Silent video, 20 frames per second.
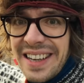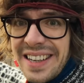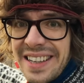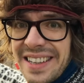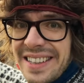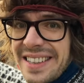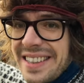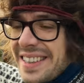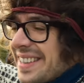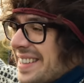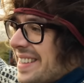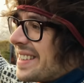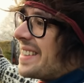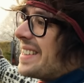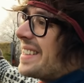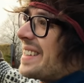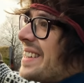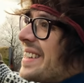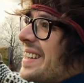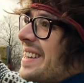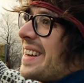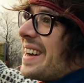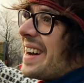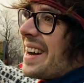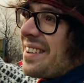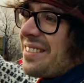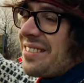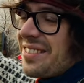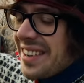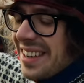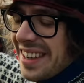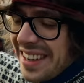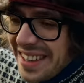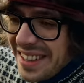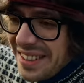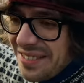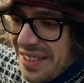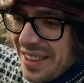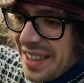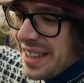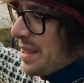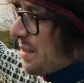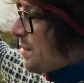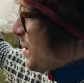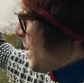and I really, really